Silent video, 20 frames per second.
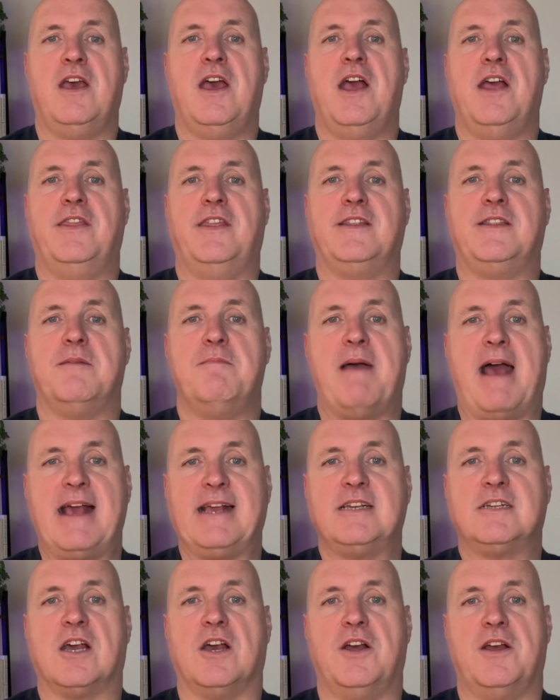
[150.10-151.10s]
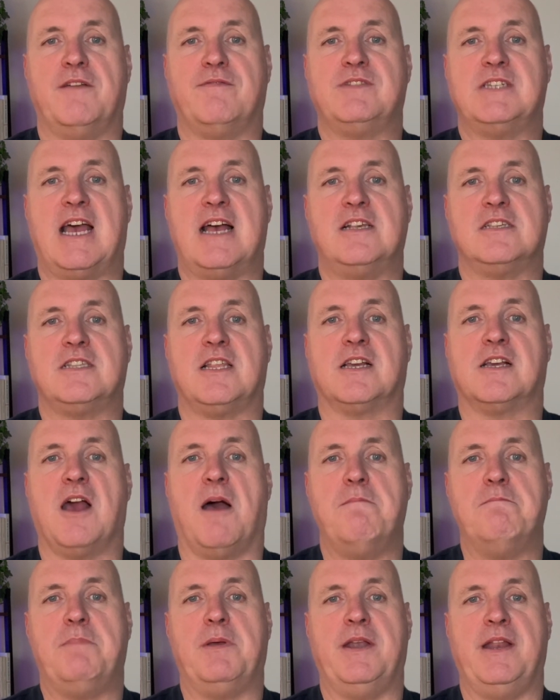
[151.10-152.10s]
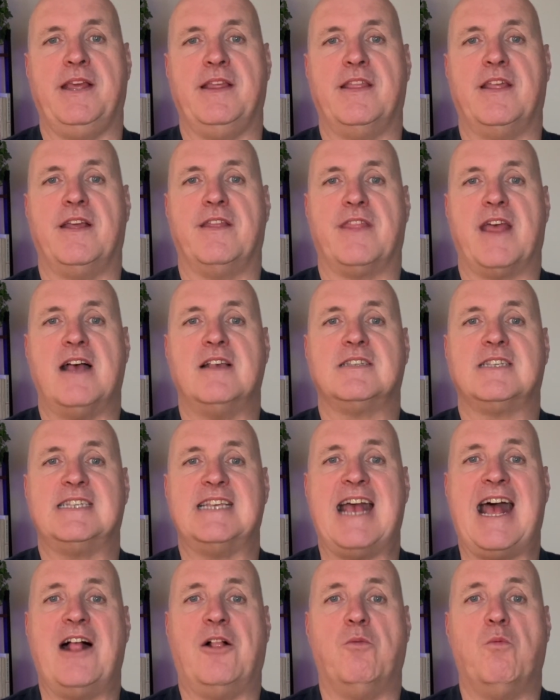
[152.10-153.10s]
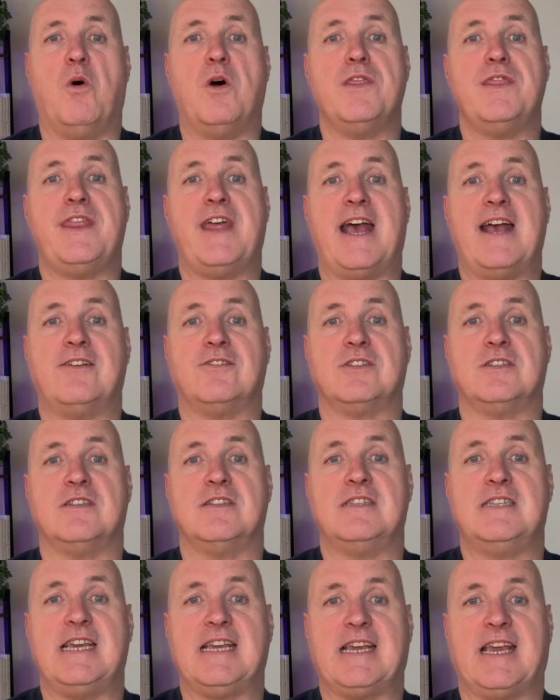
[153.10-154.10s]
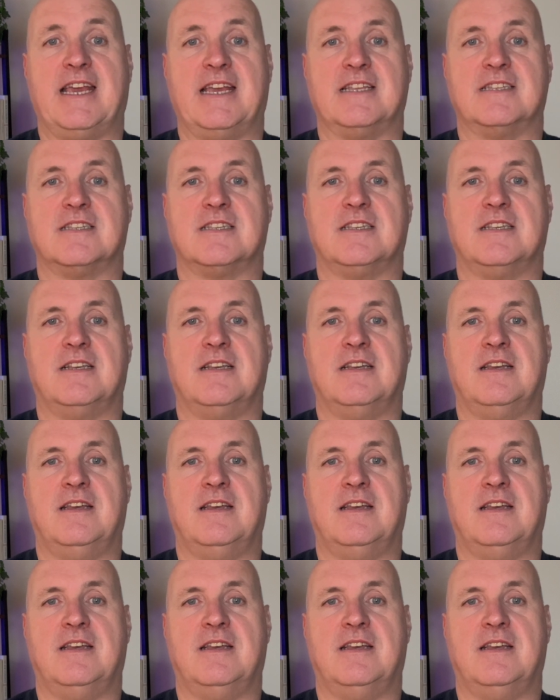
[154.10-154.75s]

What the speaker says: the demand curve tells the company that they'll sell 1,000 tickets.